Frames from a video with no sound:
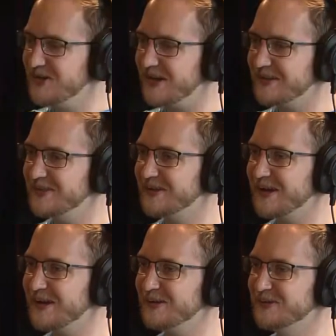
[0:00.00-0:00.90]
like the
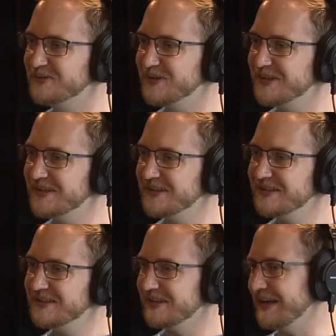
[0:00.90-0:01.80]
kind of
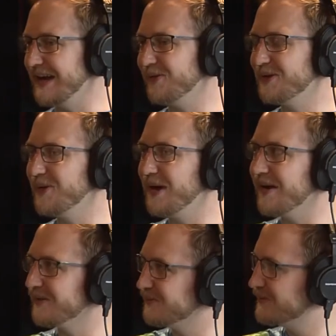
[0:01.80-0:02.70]
I don't know
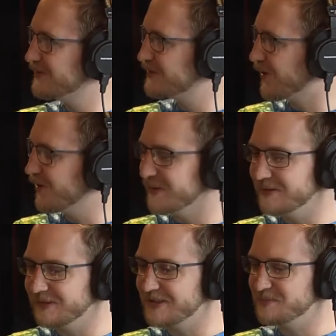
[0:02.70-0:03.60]
how to term it,
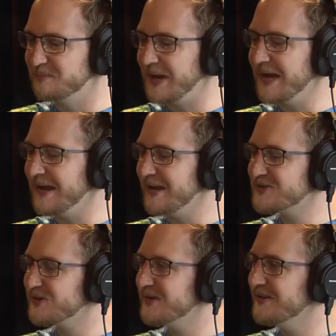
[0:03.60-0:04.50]
I guess,
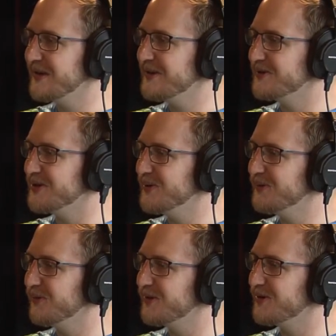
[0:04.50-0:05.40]
badassery that you're
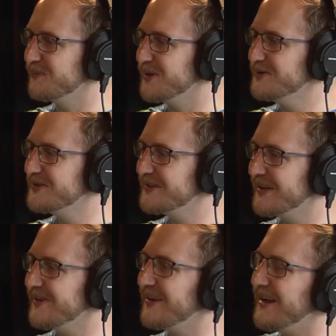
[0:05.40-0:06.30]
doing with your music now.